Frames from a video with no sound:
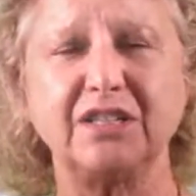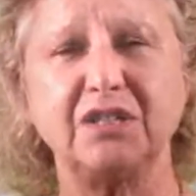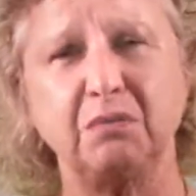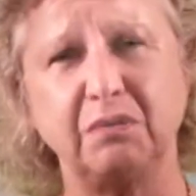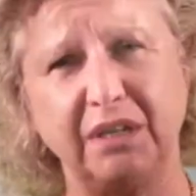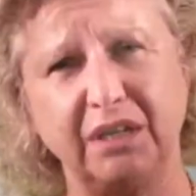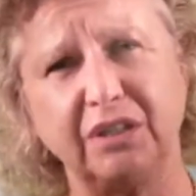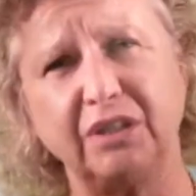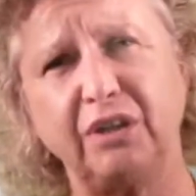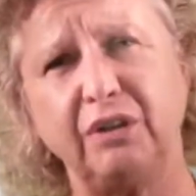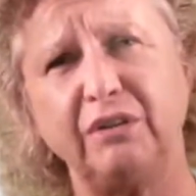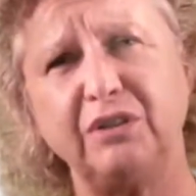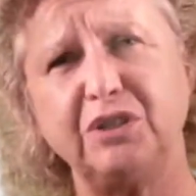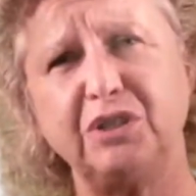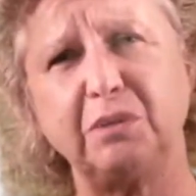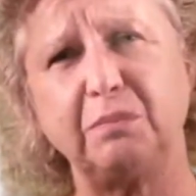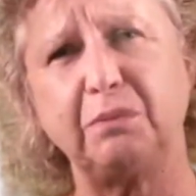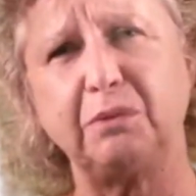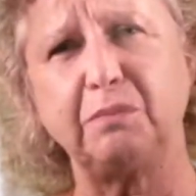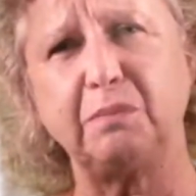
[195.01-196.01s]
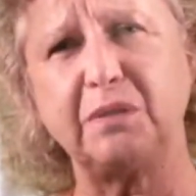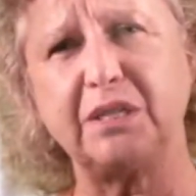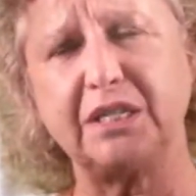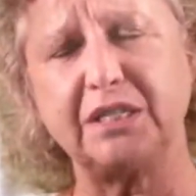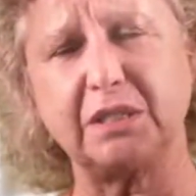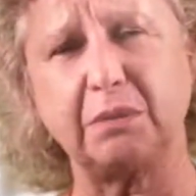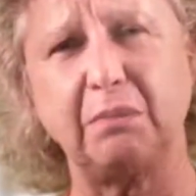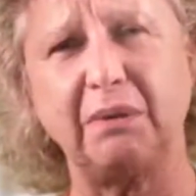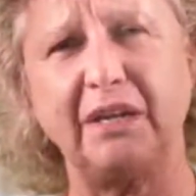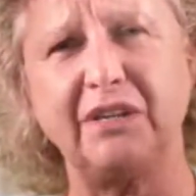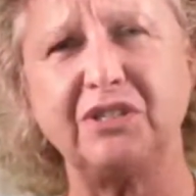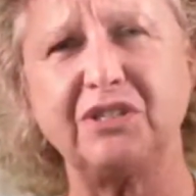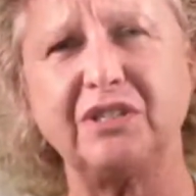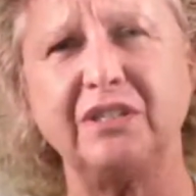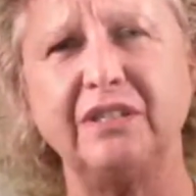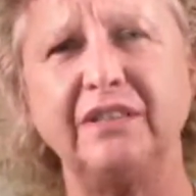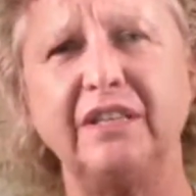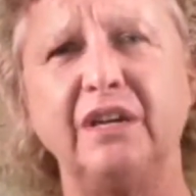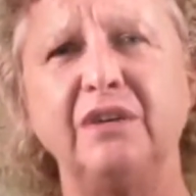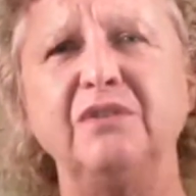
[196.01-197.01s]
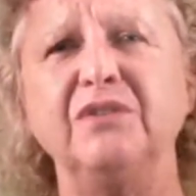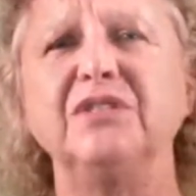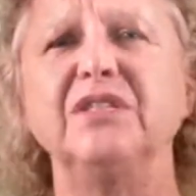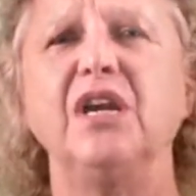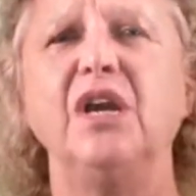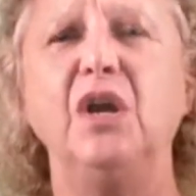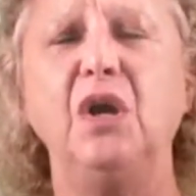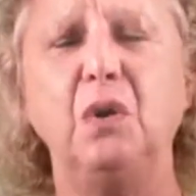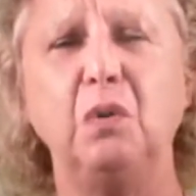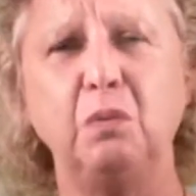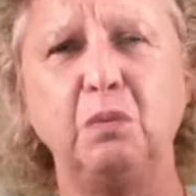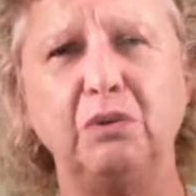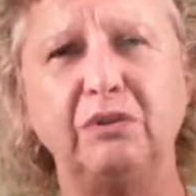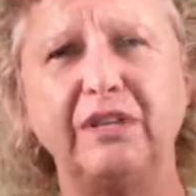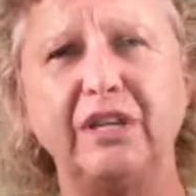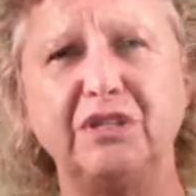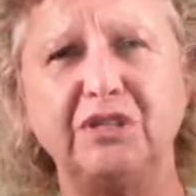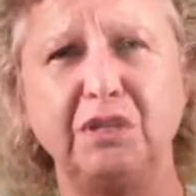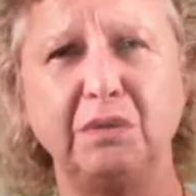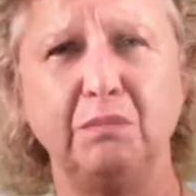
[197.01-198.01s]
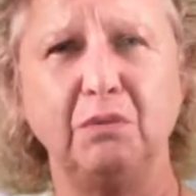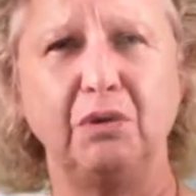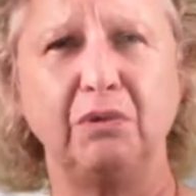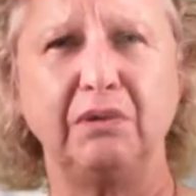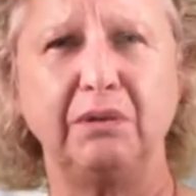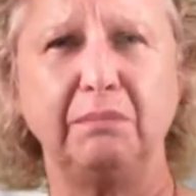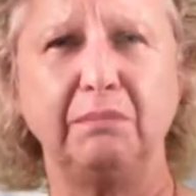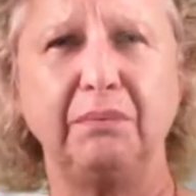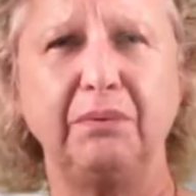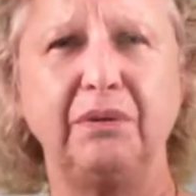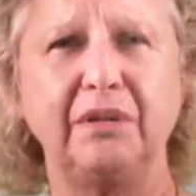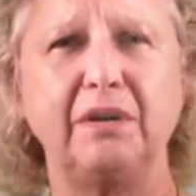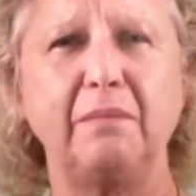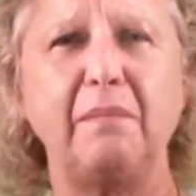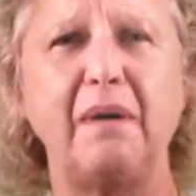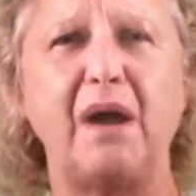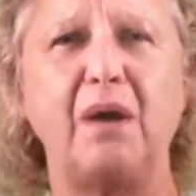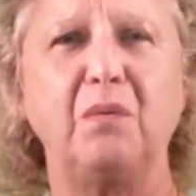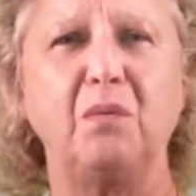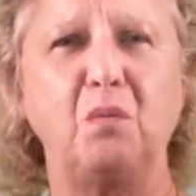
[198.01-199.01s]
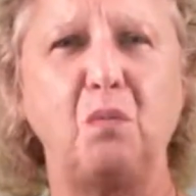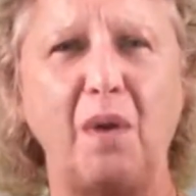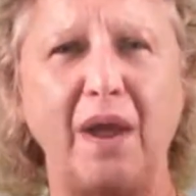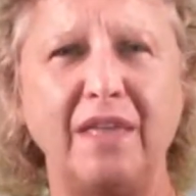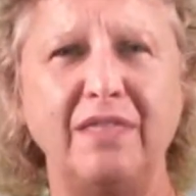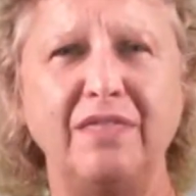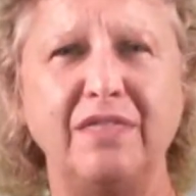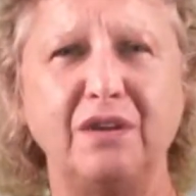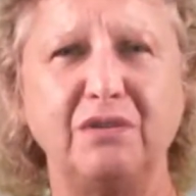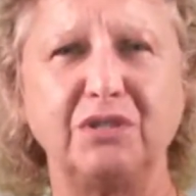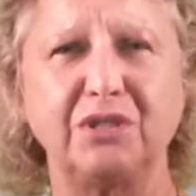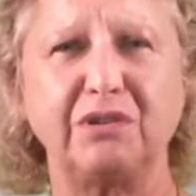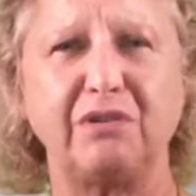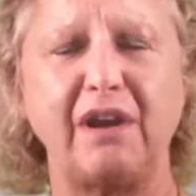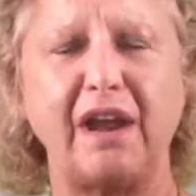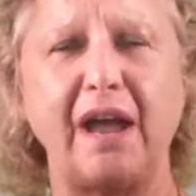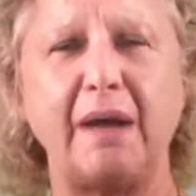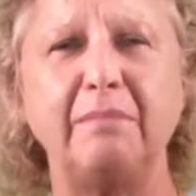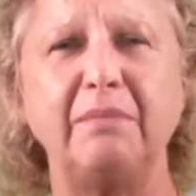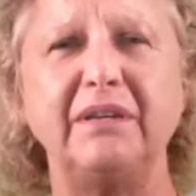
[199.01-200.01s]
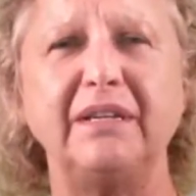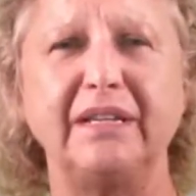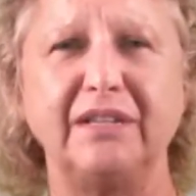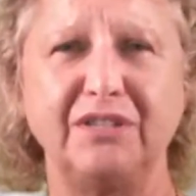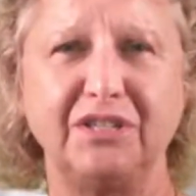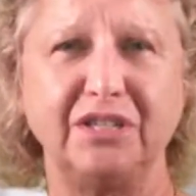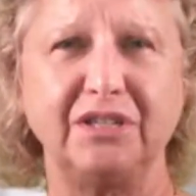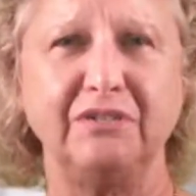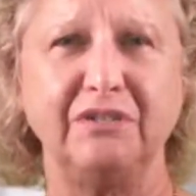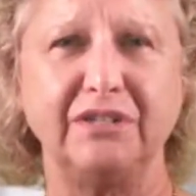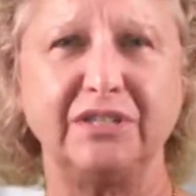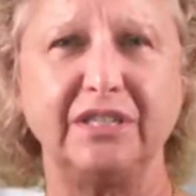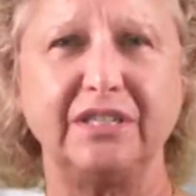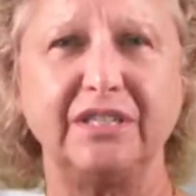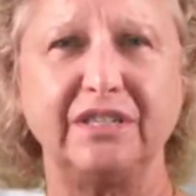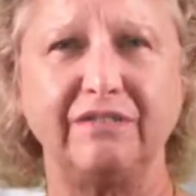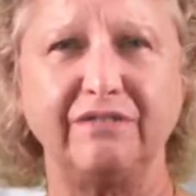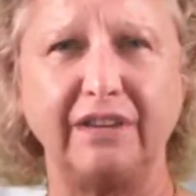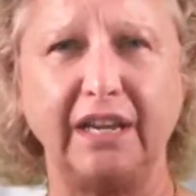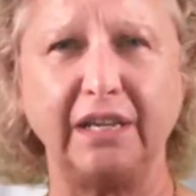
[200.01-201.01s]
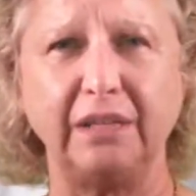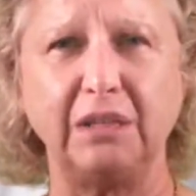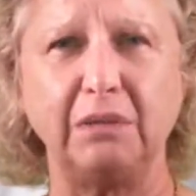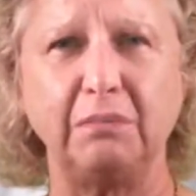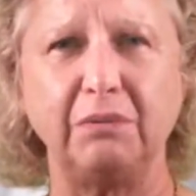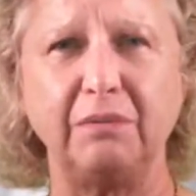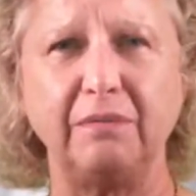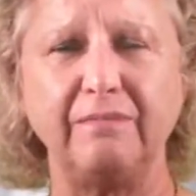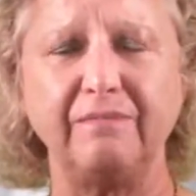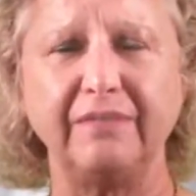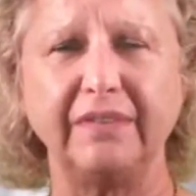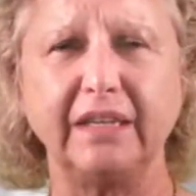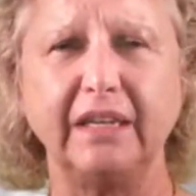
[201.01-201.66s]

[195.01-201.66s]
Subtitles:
So we encourage your participation in those. We'll get you more input about when those are happening as soon as it's available.